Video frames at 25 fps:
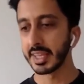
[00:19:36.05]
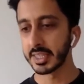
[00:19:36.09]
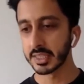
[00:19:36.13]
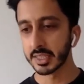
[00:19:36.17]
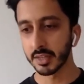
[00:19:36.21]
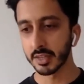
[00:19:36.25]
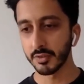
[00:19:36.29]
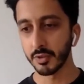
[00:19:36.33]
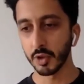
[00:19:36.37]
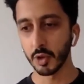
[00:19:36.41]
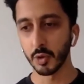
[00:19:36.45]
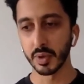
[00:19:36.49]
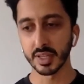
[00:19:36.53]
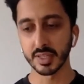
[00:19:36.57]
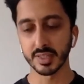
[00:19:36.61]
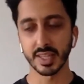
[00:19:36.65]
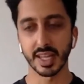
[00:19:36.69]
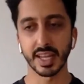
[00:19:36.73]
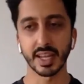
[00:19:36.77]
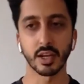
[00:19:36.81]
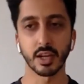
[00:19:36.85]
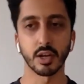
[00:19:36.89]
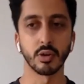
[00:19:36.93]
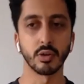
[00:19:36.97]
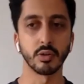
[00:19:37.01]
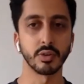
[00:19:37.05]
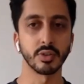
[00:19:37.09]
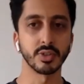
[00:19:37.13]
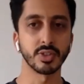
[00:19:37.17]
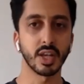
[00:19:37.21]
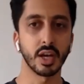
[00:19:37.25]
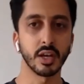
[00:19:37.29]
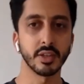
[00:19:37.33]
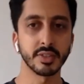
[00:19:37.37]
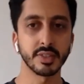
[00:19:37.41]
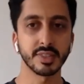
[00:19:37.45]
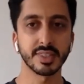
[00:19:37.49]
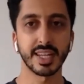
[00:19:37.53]
interviewing
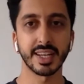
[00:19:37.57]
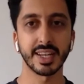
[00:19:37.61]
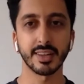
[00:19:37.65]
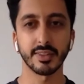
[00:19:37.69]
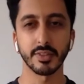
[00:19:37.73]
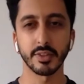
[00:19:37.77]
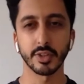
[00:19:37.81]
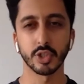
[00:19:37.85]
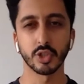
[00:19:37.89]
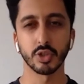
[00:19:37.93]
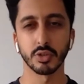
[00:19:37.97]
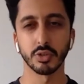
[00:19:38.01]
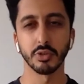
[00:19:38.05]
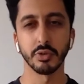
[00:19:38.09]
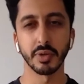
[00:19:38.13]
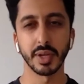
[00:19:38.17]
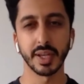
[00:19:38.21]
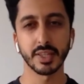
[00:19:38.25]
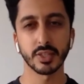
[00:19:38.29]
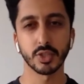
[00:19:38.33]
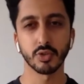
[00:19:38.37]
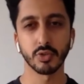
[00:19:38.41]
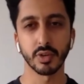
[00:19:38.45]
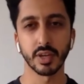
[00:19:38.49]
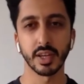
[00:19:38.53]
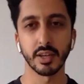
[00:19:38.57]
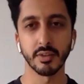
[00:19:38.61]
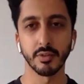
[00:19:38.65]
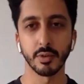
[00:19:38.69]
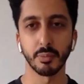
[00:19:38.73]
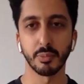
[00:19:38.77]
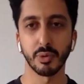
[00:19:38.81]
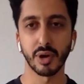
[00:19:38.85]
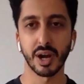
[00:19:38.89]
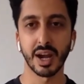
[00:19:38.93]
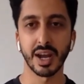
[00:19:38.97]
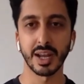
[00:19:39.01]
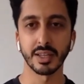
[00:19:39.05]
stakeholders, understanding the true history
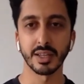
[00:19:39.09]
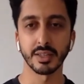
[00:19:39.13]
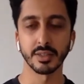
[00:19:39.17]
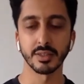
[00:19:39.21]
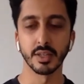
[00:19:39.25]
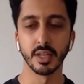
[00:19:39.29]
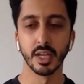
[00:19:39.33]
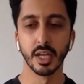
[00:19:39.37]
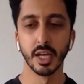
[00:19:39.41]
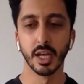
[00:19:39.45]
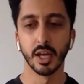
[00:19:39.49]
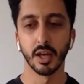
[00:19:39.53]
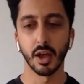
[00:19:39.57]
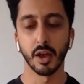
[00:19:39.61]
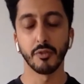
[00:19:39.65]
of a brand